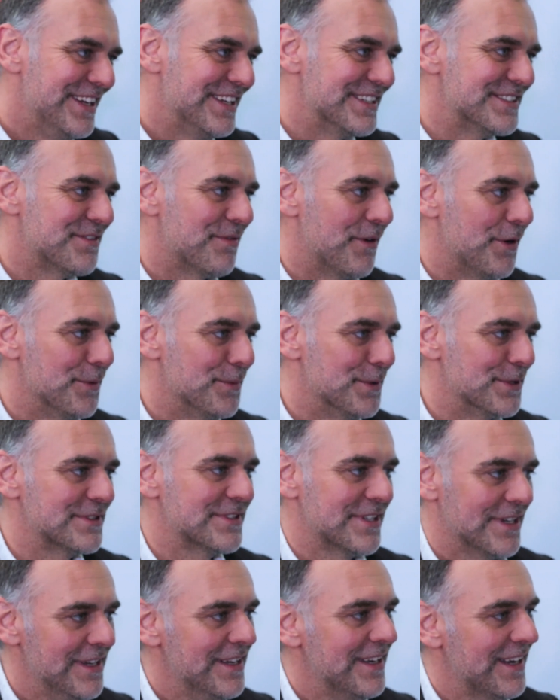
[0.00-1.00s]
it's very
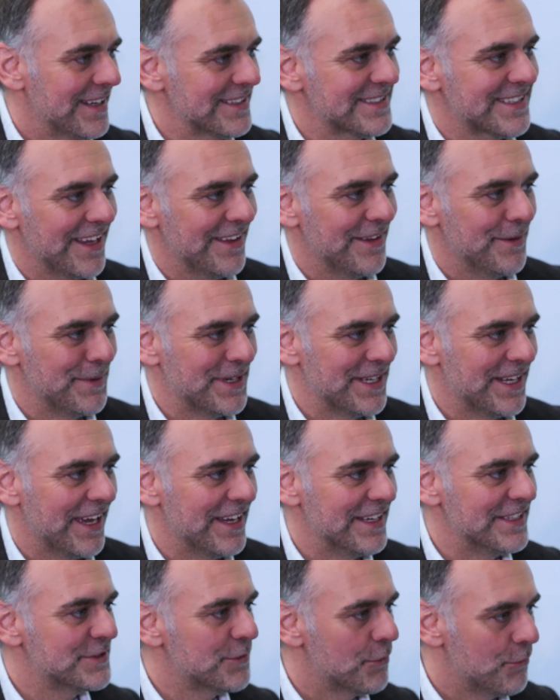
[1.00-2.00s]
much, let's get them
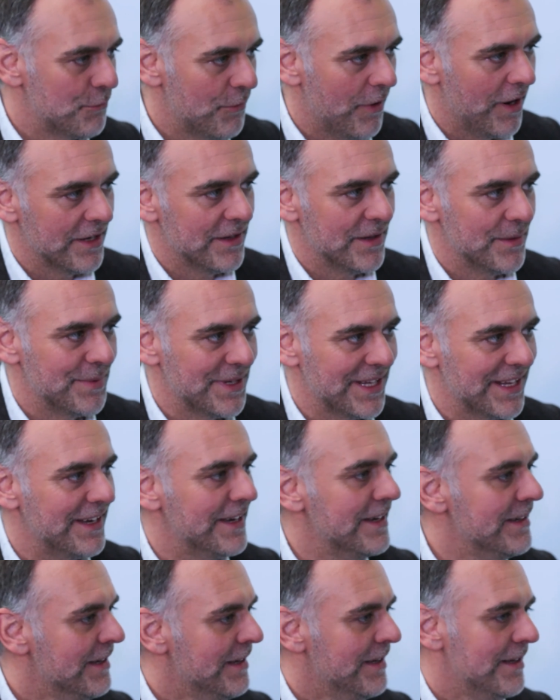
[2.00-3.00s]
engaged right at the
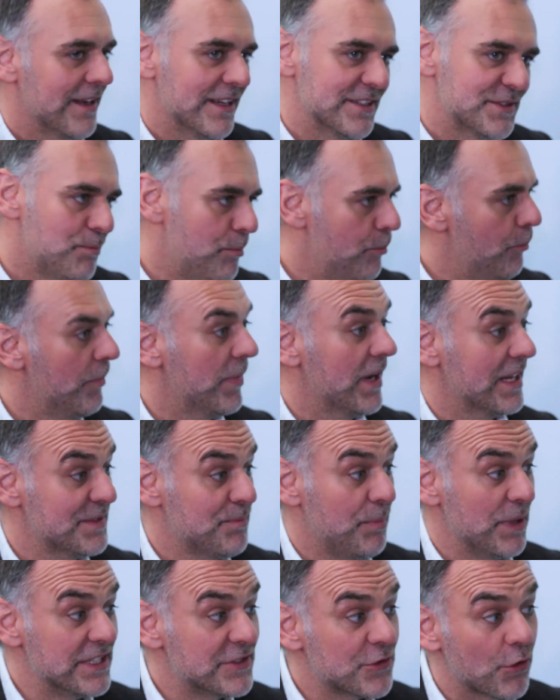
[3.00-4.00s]
beginning. Let's
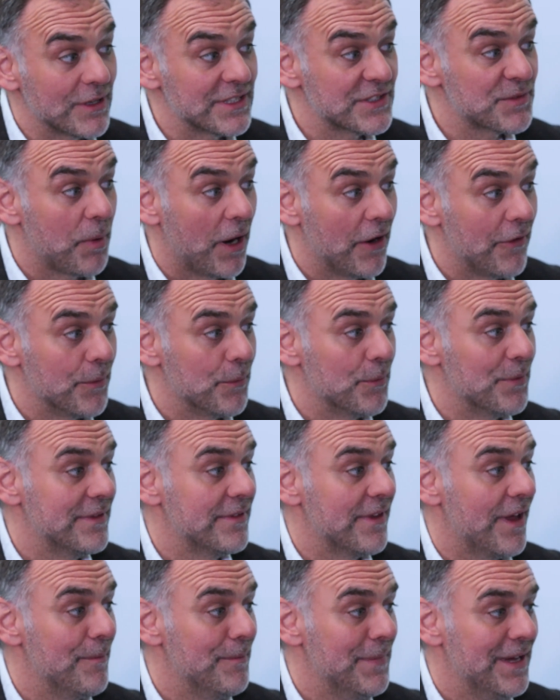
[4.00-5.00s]
be transparent
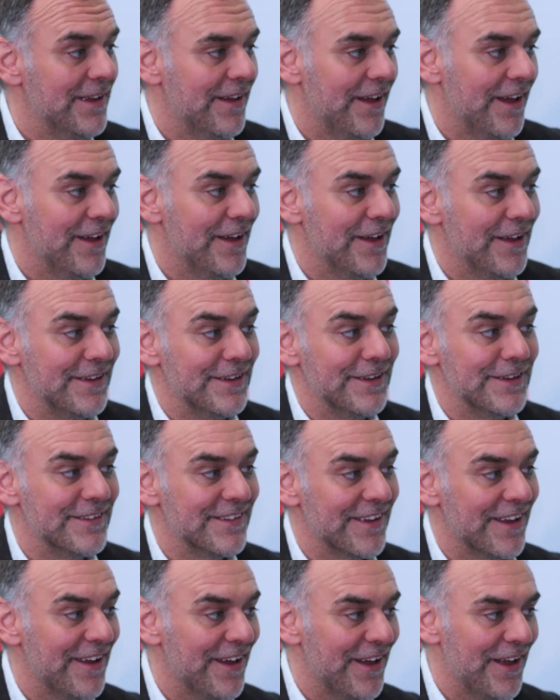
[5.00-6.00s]
with them,
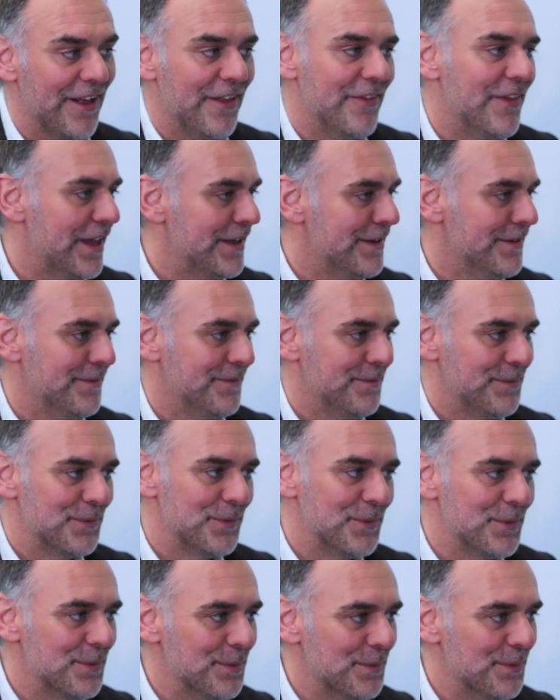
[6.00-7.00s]
and then
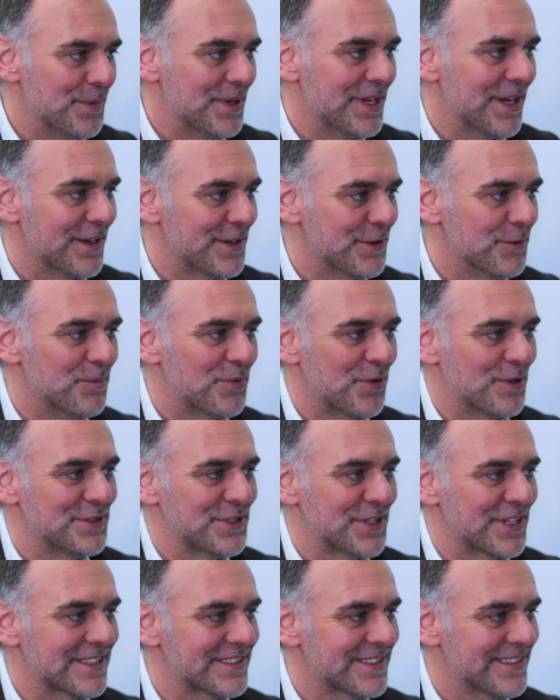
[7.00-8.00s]
we get good
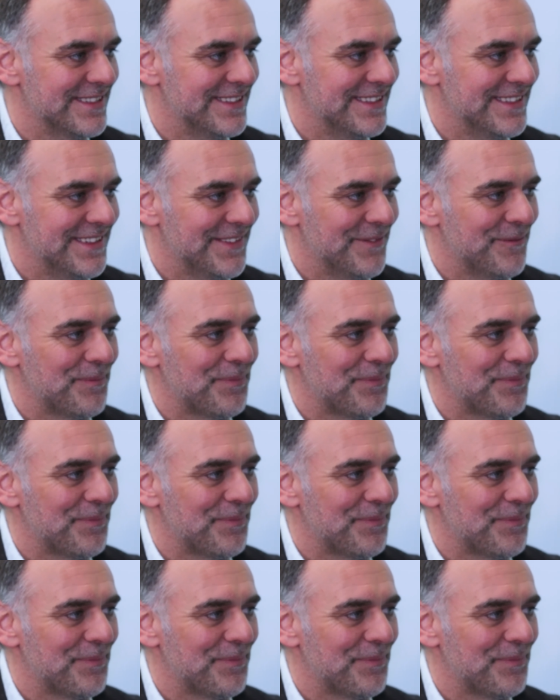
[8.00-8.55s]
projects. Okay,